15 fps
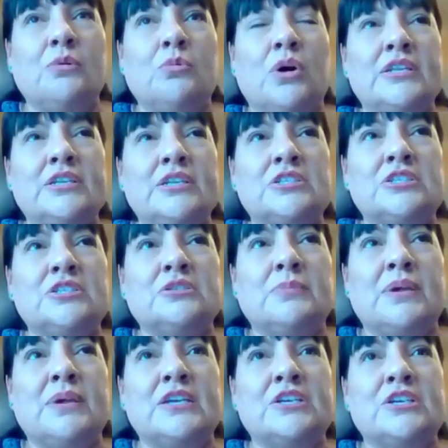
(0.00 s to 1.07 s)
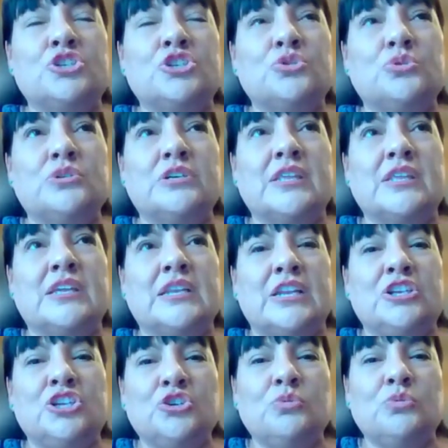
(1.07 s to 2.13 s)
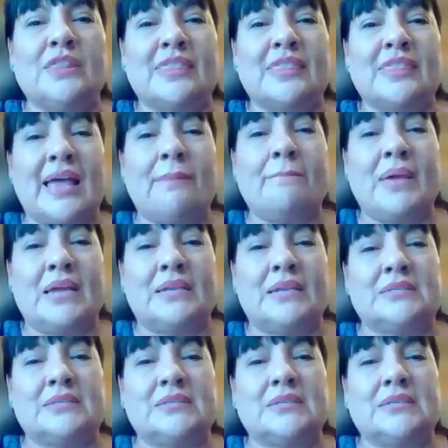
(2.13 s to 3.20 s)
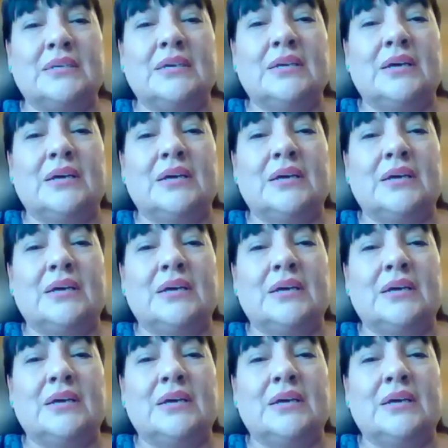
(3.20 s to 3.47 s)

I wanted to make sure that I knew what that meant.